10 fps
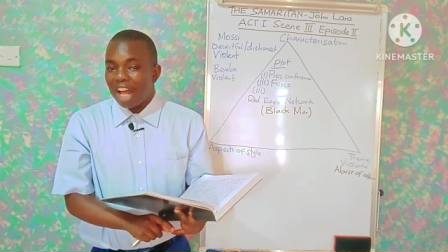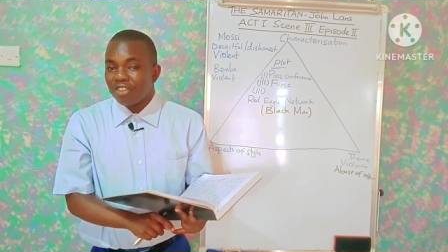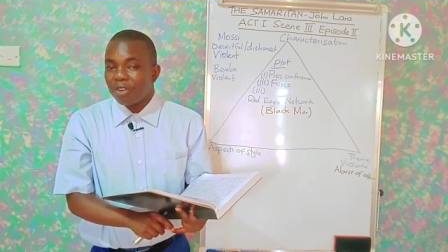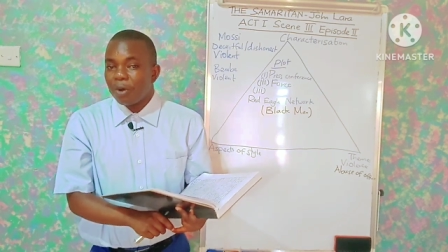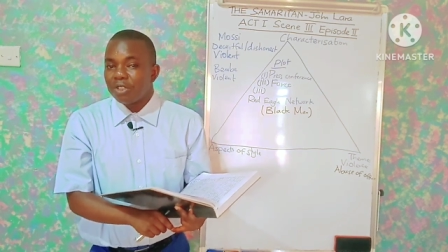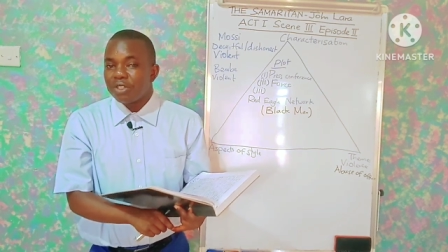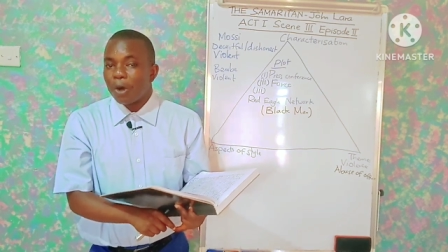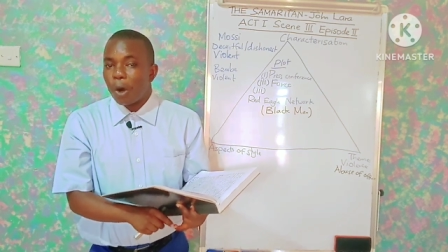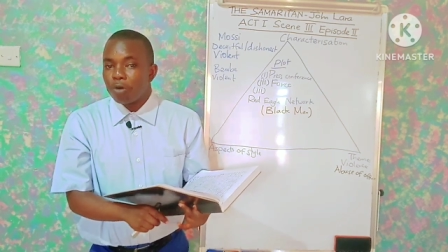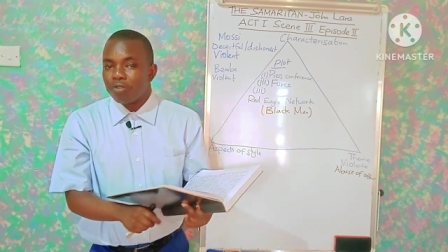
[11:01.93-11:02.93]
has
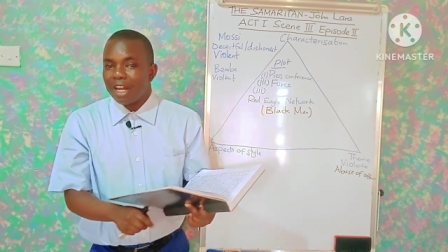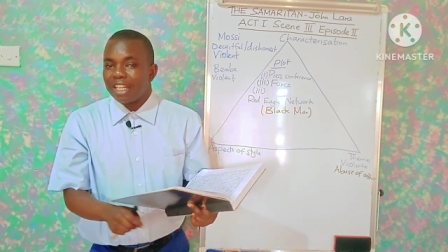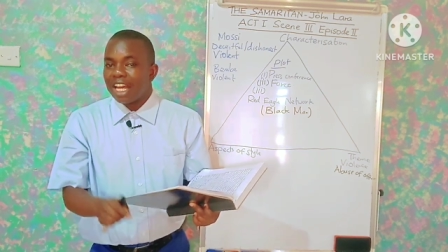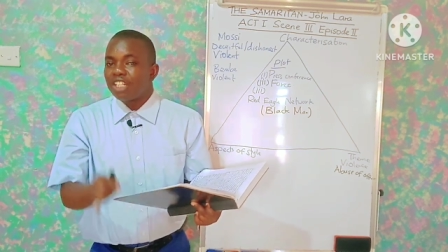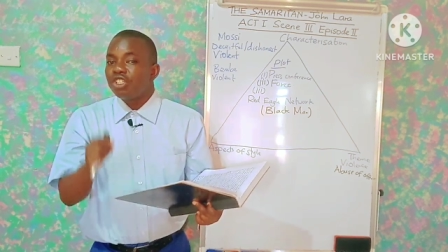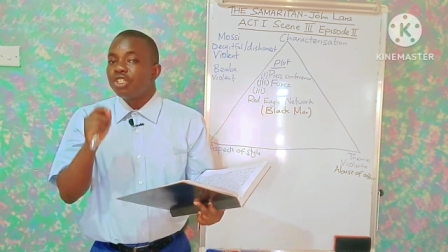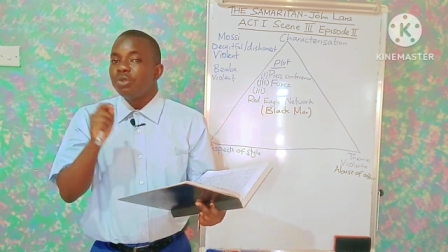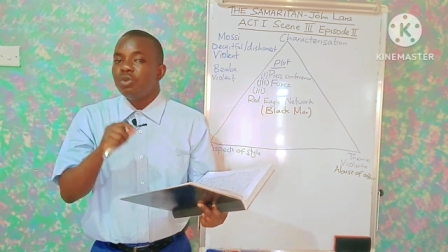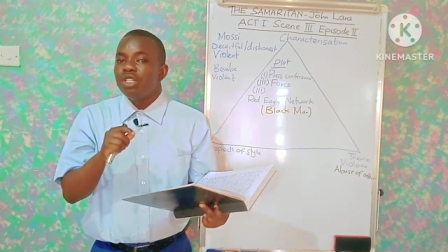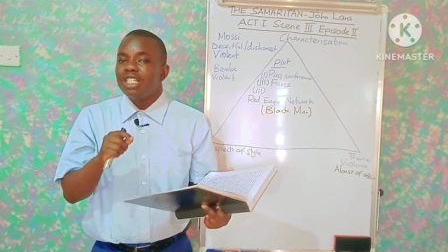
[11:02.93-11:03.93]
also offered that
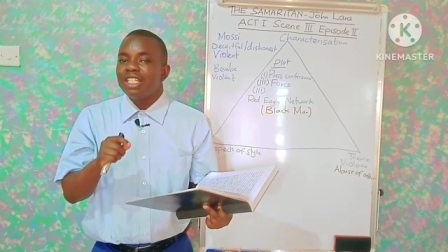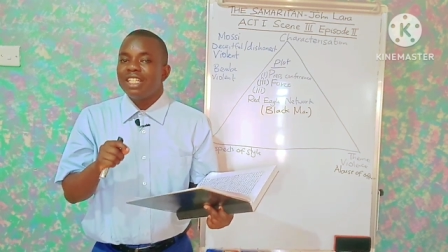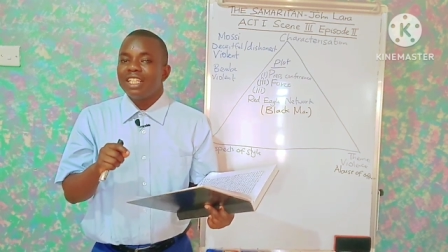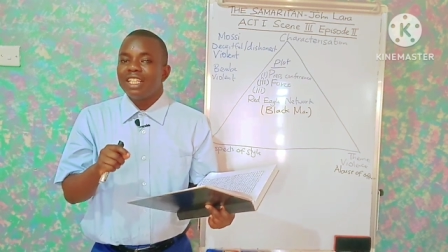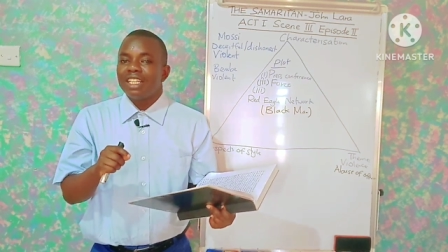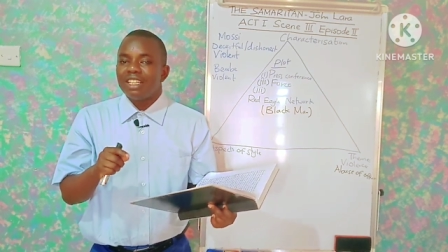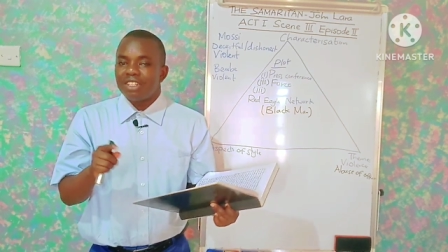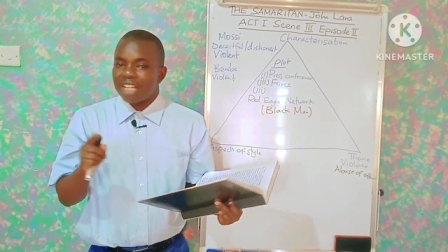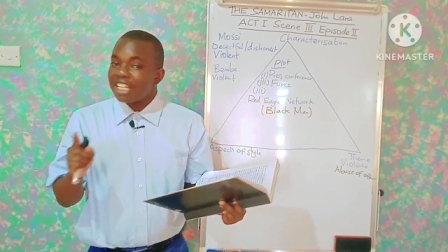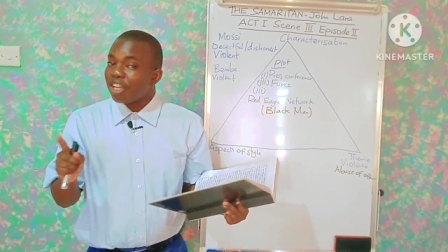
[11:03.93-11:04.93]
should
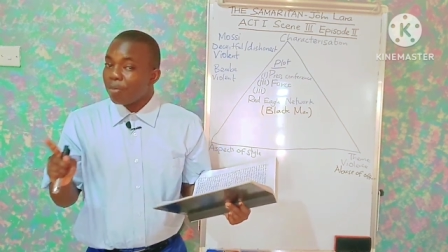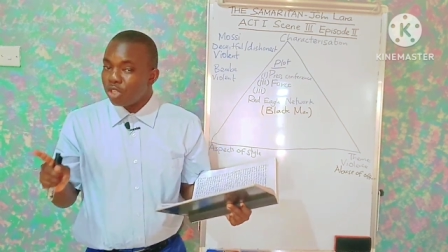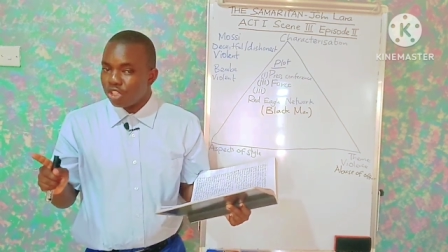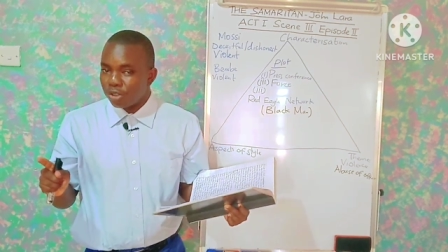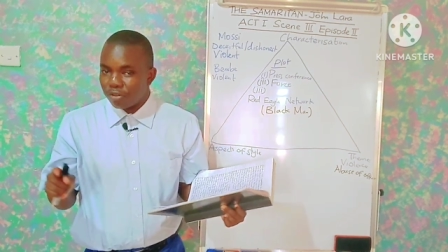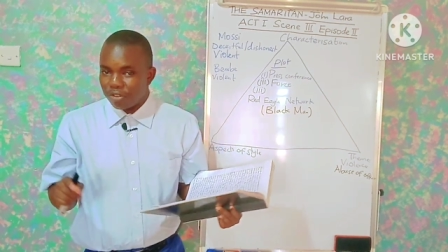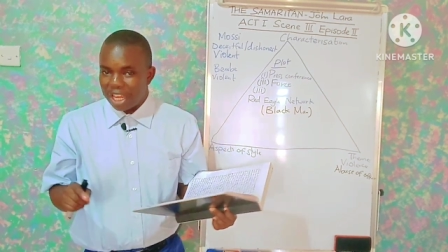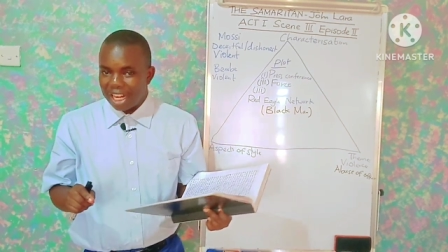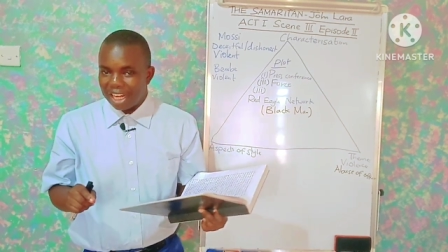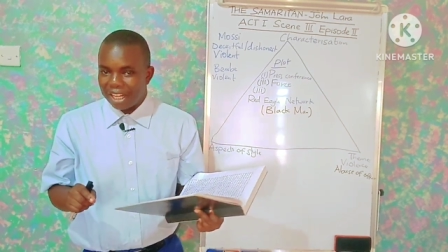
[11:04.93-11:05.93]
such a mission fail,